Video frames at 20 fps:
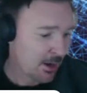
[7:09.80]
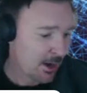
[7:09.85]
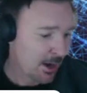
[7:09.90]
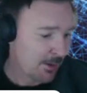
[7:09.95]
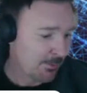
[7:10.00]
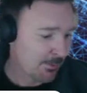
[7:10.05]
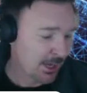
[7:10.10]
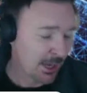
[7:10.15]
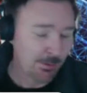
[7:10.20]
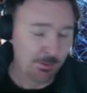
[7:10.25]

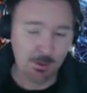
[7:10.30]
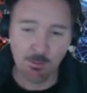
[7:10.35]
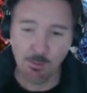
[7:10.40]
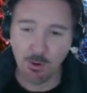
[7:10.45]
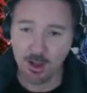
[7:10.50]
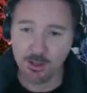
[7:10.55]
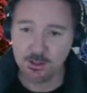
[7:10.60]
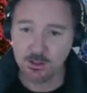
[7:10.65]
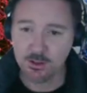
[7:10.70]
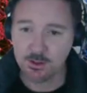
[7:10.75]
keep in
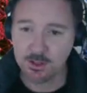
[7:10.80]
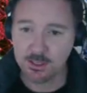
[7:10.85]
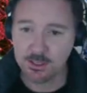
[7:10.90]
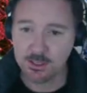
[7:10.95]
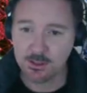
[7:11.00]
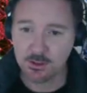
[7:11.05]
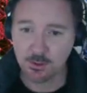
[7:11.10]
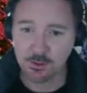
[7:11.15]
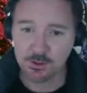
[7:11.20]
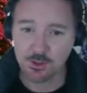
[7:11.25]
mind, too, this
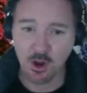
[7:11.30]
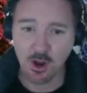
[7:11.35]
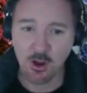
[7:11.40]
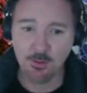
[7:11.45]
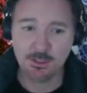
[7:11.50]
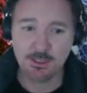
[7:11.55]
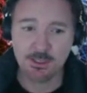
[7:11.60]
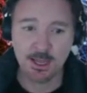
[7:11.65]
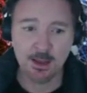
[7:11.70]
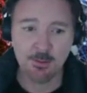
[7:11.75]
is all
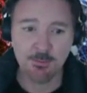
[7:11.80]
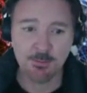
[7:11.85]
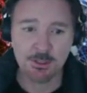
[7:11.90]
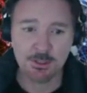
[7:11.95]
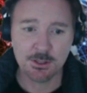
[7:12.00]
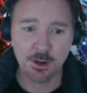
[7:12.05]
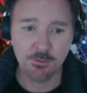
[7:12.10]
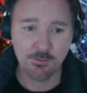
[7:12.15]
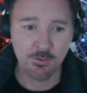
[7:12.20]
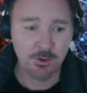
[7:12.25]
time-stamped.
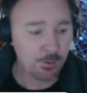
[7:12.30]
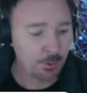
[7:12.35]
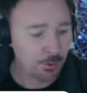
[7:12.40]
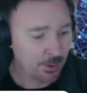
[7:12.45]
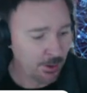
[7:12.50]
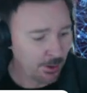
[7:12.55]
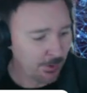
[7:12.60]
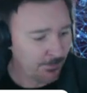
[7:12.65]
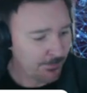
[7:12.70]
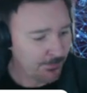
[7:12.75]
So if you want
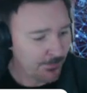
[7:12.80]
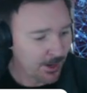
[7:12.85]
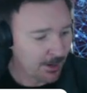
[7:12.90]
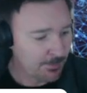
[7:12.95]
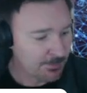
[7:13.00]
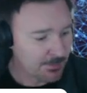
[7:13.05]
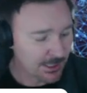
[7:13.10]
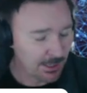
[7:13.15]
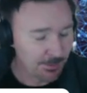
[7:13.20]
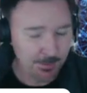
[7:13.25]

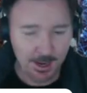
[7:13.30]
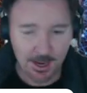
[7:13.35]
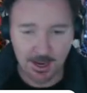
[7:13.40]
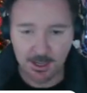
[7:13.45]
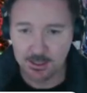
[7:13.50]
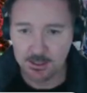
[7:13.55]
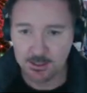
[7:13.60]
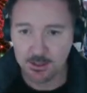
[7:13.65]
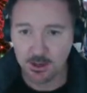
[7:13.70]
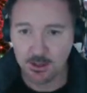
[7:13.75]
to skip ahead
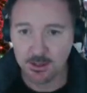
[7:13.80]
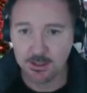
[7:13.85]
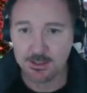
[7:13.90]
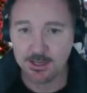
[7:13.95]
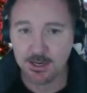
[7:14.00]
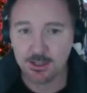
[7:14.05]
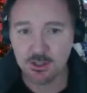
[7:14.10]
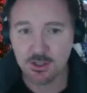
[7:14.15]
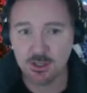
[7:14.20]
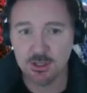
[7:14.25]
to certain
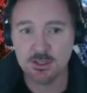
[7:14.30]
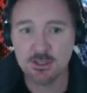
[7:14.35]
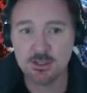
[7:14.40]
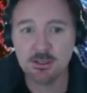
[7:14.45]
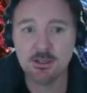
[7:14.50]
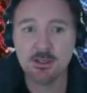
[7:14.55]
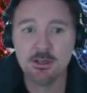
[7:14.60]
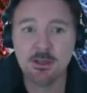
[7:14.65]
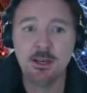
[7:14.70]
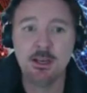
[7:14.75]

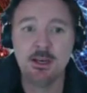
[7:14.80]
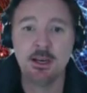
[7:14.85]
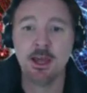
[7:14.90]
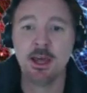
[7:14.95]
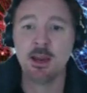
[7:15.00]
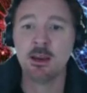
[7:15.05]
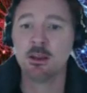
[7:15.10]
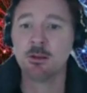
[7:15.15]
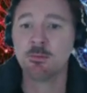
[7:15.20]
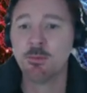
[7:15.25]
sections in and
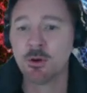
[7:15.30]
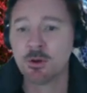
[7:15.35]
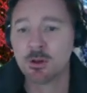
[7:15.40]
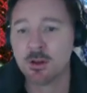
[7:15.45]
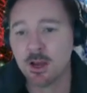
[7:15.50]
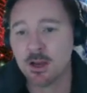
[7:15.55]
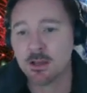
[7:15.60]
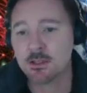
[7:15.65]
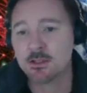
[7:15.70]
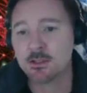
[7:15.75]
out of the
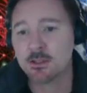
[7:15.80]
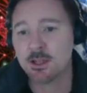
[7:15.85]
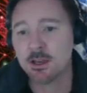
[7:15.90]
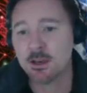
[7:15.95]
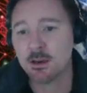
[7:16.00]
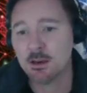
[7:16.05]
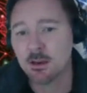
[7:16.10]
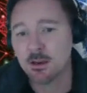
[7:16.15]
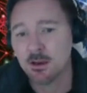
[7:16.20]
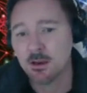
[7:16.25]
podcast,
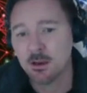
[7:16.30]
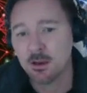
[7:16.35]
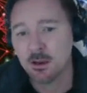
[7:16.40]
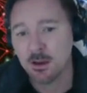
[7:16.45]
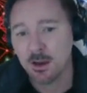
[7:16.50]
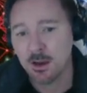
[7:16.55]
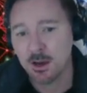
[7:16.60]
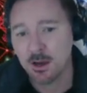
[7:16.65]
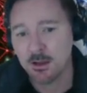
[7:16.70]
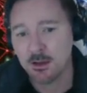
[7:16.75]
then
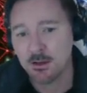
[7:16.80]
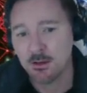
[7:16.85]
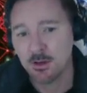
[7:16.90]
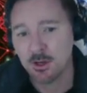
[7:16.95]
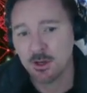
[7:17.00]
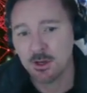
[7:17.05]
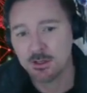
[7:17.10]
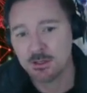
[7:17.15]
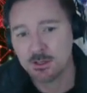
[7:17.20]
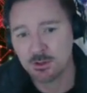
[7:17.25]
you
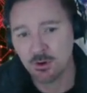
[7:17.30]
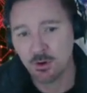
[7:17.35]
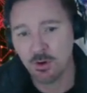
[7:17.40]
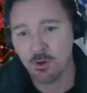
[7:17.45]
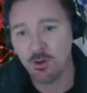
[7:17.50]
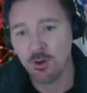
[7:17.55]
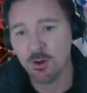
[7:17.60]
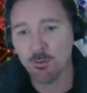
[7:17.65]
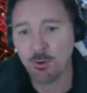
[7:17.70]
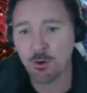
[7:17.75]
can
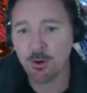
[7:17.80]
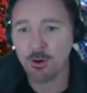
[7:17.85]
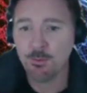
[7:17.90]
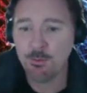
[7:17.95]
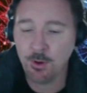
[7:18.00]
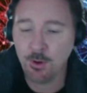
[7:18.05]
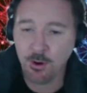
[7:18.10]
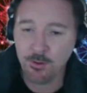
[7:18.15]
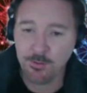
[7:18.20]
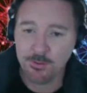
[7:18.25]
scroll on the
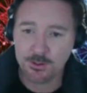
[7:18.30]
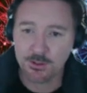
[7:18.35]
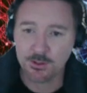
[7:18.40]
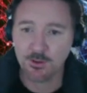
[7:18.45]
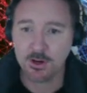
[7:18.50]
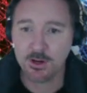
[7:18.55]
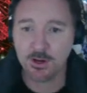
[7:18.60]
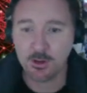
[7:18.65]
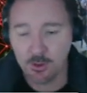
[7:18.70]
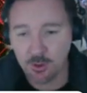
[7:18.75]
bottom on the
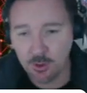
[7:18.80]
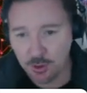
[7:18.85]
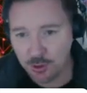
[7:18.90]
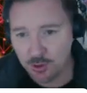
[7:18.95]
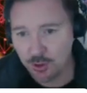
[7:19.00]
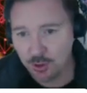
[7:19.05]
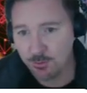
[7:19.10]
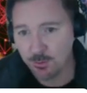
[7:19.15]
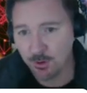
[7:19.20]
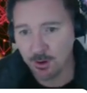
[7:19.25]
screen on
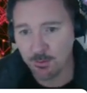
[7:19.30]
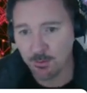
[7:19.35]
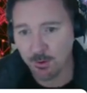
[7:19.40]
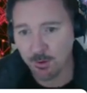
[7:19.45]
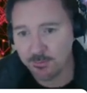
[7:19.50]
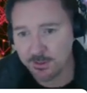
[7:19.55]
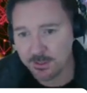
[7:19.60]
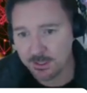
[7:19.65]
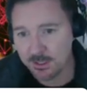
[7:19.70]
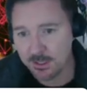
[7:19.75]
YouTube.
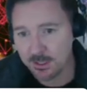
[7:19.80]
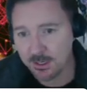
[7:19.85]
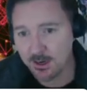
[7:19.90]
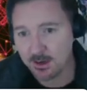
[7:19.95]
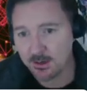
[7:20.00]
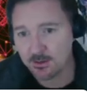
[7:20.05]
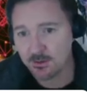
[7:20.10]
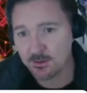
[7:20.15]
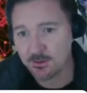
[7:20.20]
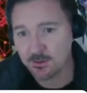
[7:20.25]
Obviously, you
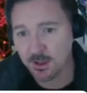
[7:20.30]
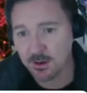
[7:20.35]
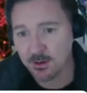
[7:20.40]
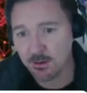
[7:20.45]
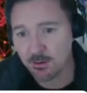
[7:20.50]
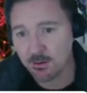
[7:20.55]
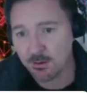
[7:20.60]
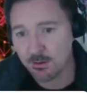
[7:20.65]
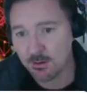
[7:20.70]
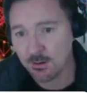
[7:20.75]
can't do that
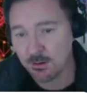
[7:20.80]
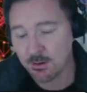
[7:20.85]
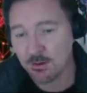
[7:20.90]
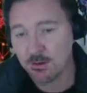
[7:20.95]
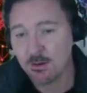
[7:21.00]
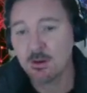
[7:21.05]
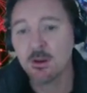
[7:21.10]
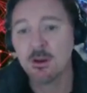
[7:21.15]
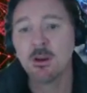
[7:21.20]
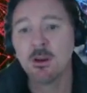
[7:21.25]
on the
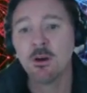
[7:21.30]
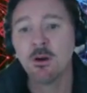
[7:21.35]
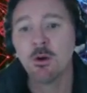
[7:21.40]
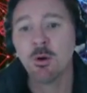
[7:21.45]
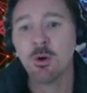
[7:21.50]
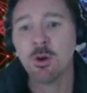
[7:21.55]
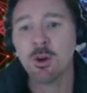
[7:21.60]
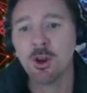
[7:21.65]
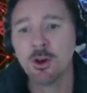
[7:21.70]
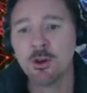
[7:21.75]

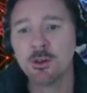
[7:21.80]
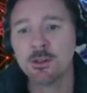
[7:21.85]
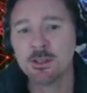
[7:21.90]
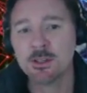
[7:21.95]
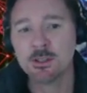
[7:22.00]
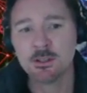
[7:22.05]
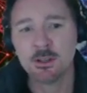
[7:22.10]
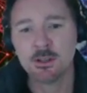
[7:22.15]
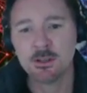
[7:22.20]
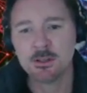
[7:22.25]

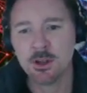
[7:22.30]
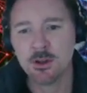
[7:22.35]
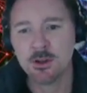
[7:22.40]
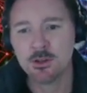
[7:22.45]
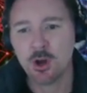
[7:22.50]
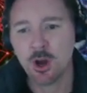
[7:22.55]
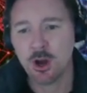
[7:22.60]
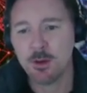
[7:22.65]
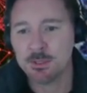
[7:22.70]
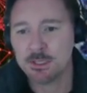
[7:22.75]
audios. There's no
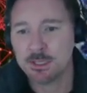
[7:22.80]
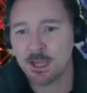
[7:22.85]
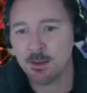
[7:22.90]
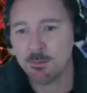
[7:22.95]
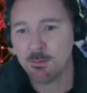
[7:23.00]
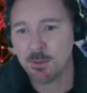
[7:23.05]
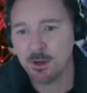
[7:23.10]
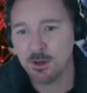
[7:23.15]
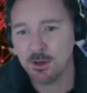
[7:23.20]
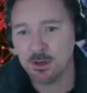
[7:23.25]

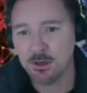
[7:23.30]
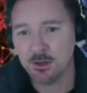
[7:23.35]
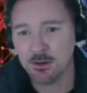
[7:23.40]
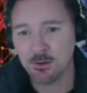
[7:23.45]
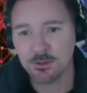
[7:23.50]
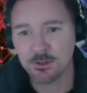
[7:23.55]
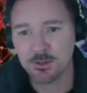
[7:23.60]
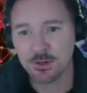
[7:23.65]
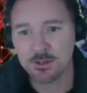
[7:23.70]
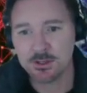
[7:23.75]
timestamp, but you can
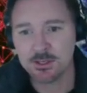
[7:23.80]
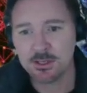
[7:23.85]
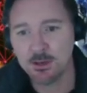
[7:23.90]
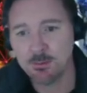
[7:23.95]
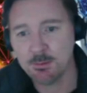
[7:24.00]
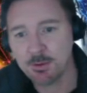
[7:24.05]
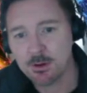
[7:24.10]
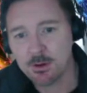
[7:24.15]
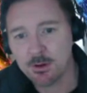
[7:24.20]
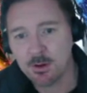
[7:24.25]
also
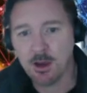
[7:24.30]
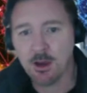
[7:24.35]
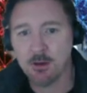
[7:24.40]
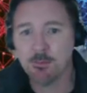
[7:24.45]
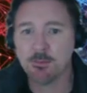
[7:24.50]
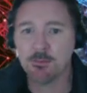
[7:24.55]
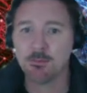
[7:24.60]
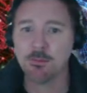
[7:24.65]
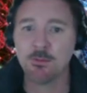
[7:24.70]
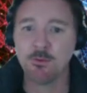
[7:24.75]
skip
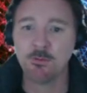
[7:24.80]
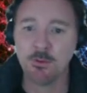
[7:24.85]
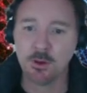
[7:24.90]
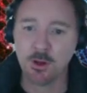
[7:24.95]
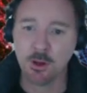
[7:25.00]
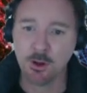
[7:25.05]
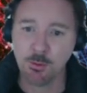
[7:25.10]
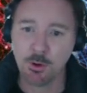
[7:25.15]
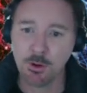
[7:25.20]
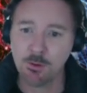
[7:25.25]
if you
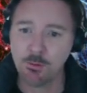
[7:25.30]
know